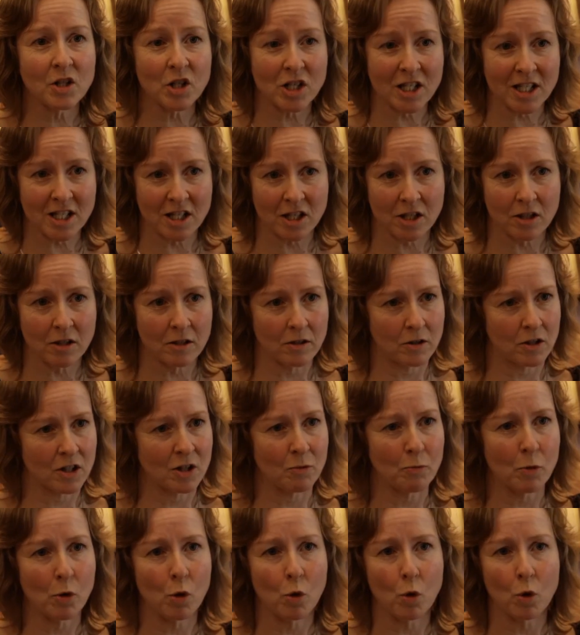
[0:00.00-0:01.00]
just
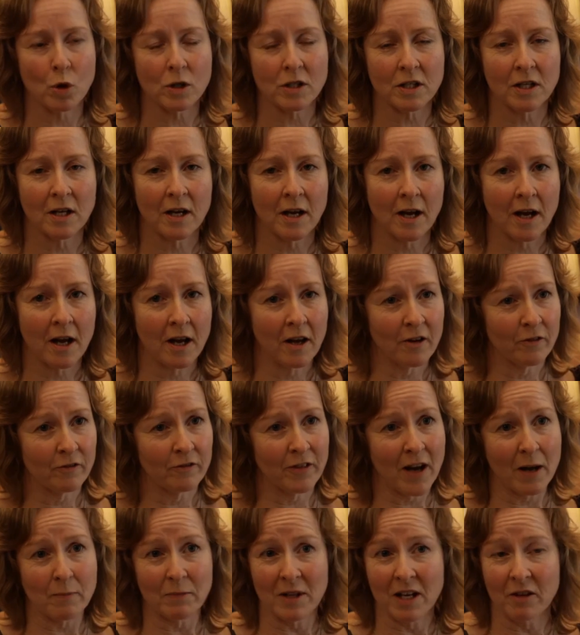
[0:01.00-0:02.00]
support
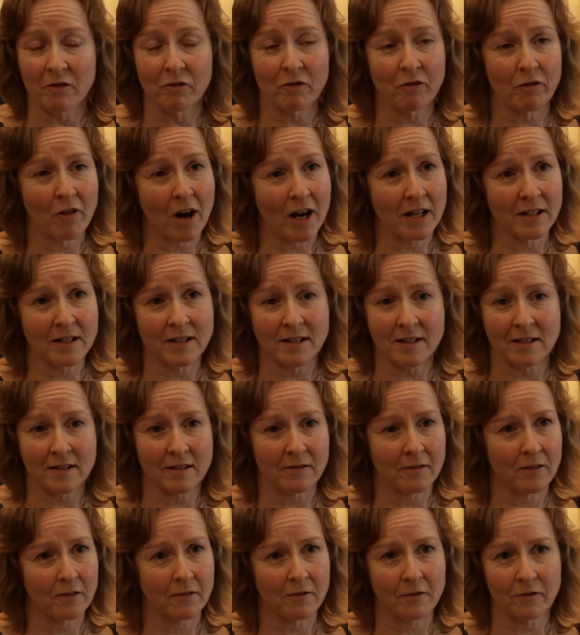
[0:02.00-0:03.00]
family and friends.
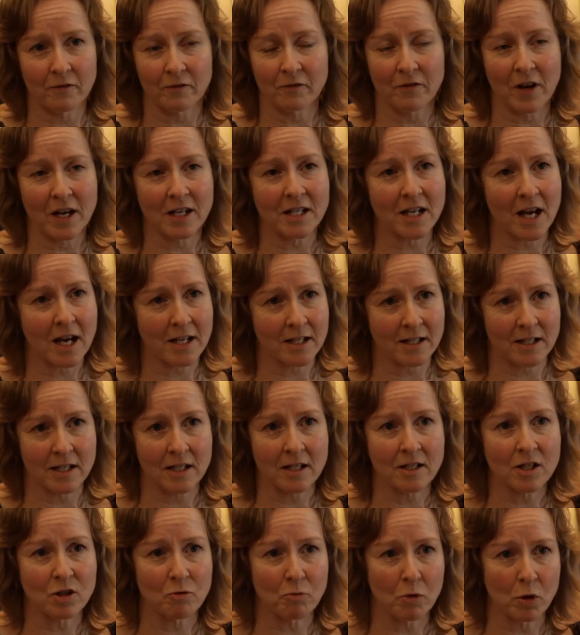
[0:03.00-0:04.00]

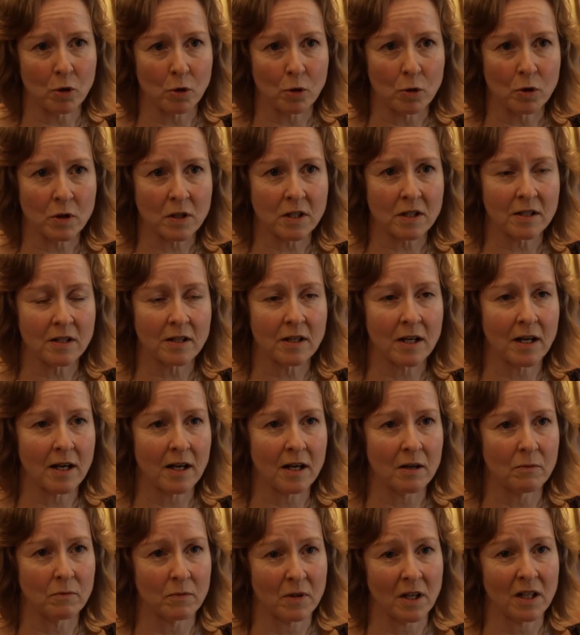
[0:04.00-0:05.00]
Fantastic support,
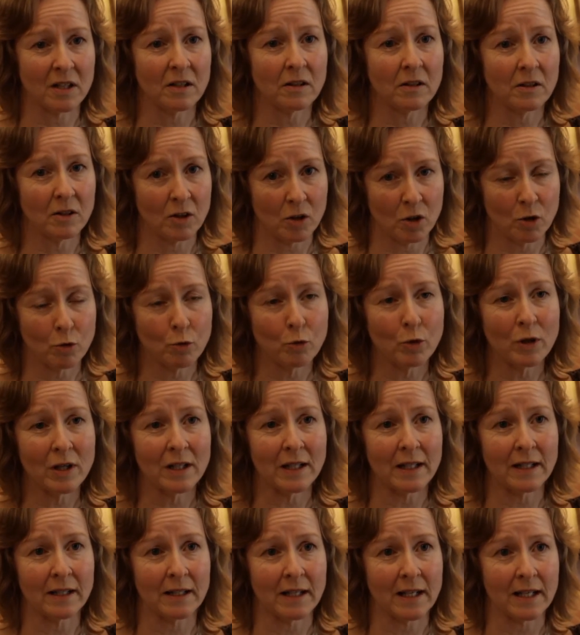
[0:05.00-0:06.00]
and you
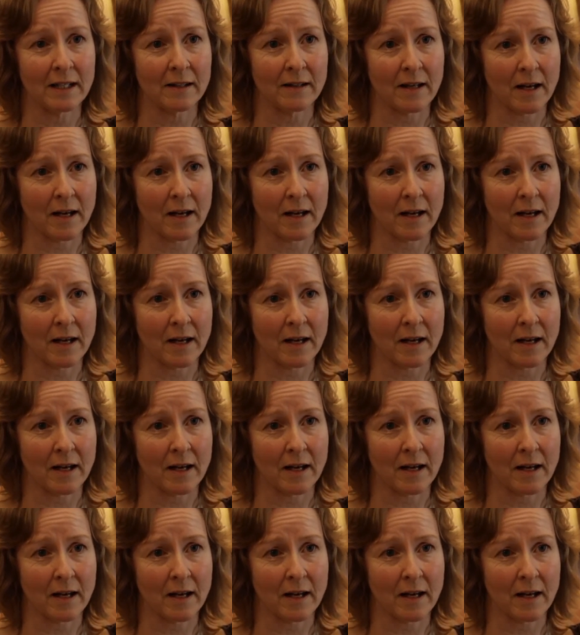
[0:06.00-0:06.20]
really need